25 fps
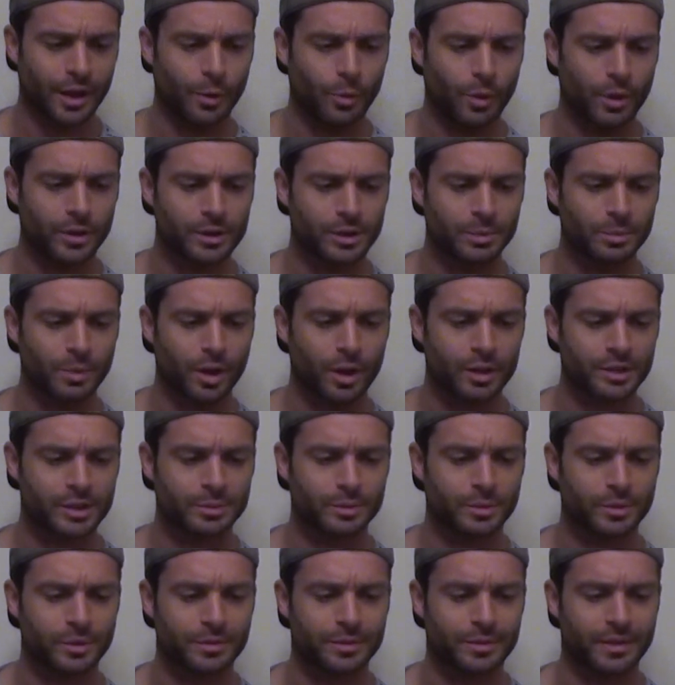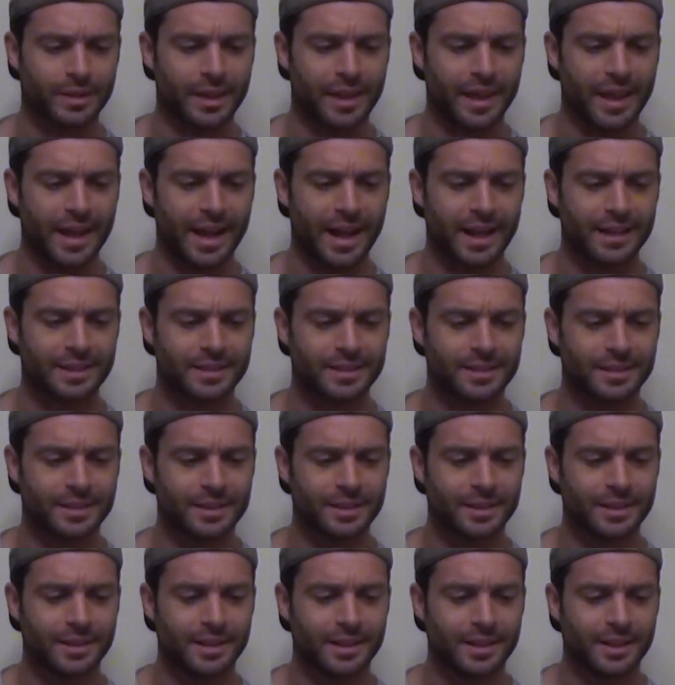I went to Baltimore for that,
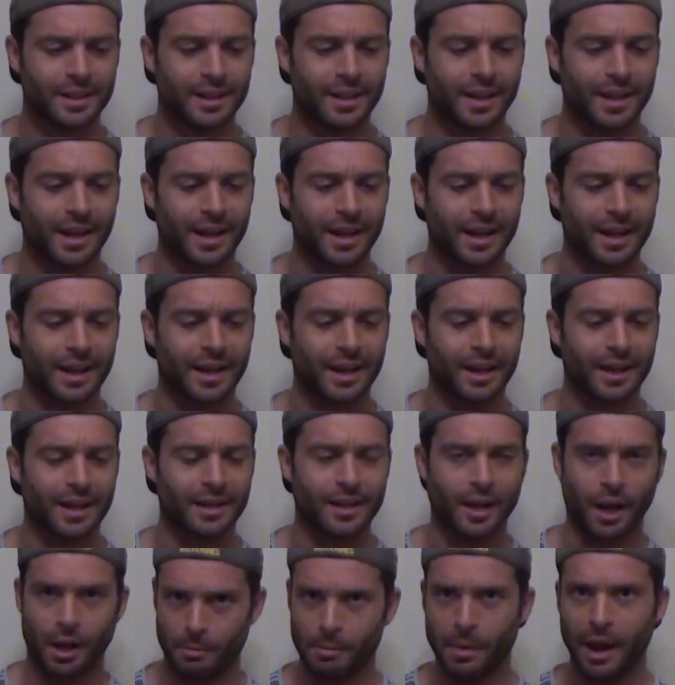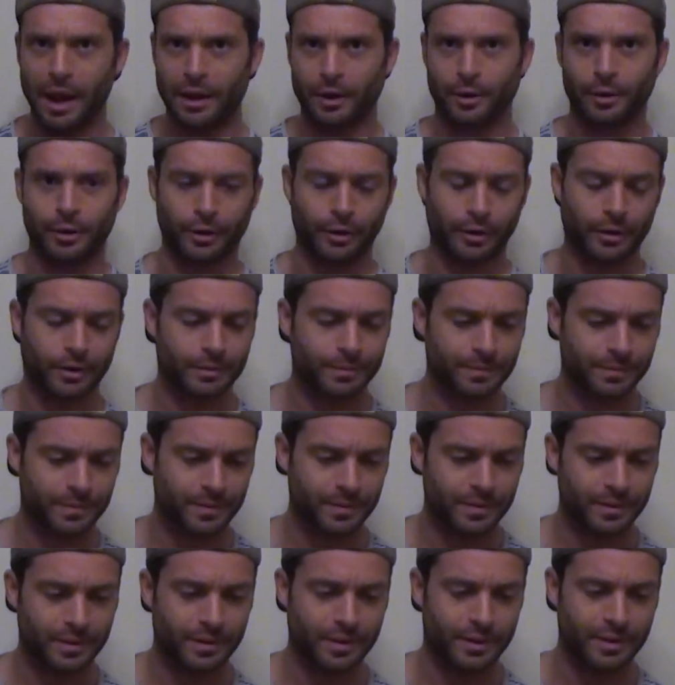and I met her
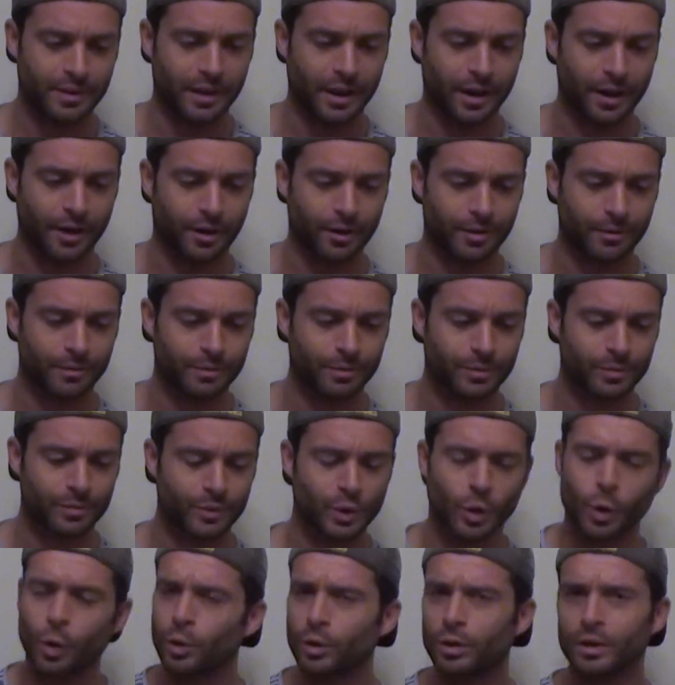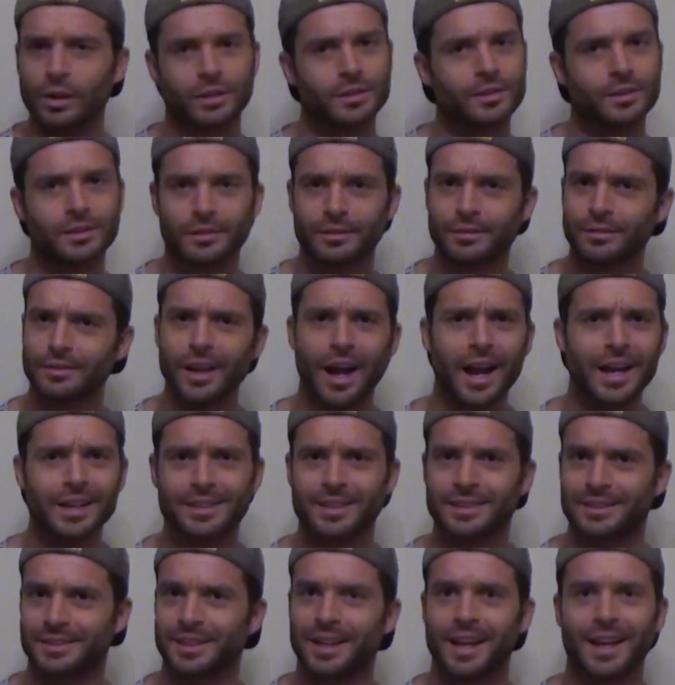there. Coolest,
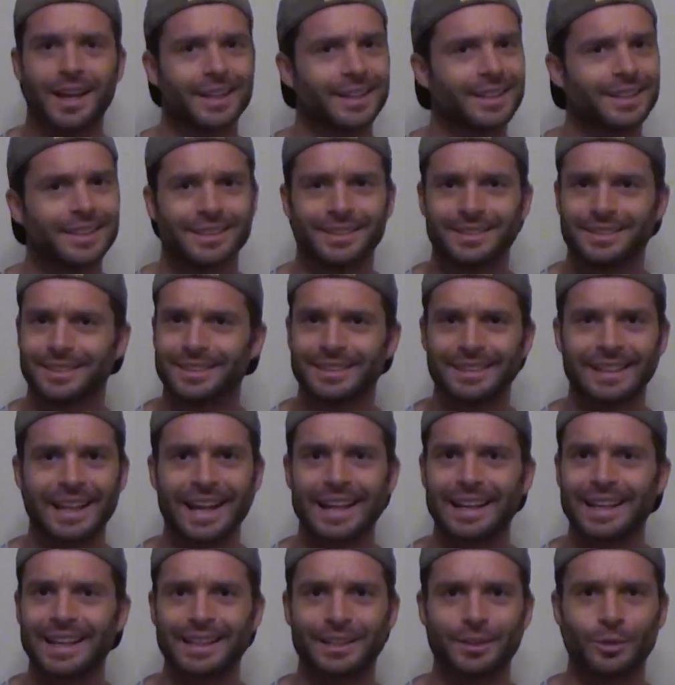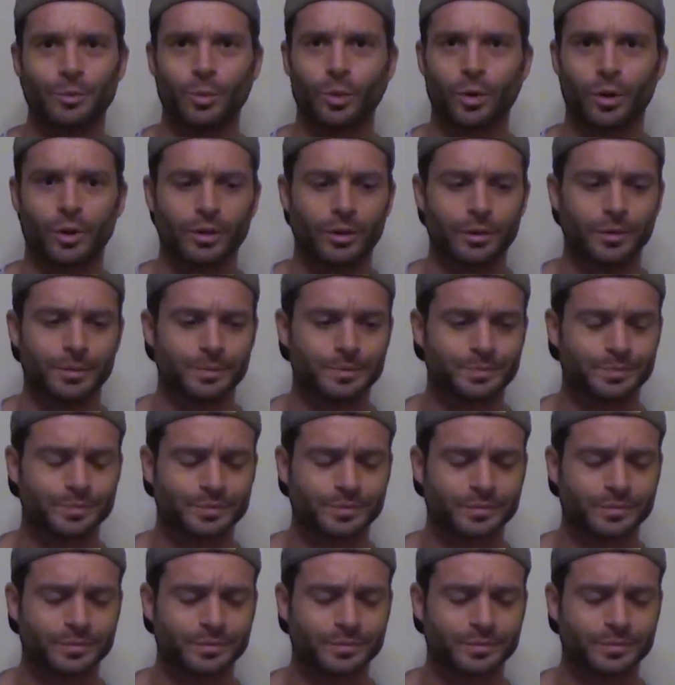nicest lady in the world.